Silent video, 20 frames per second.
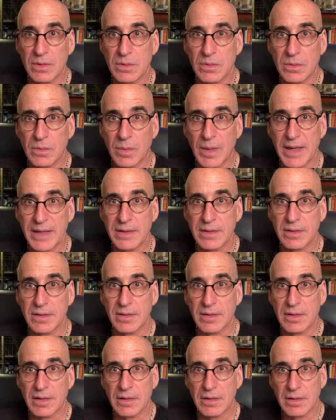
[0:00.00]
when
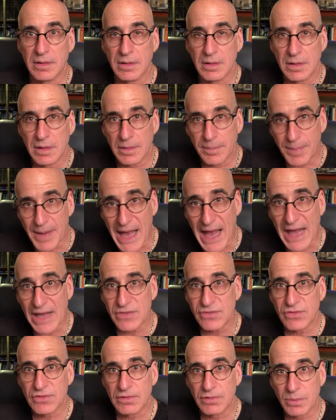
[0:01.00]
the
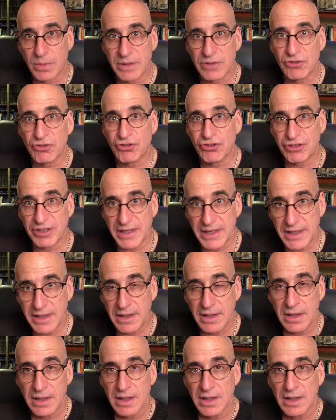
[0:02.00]
pastor, when she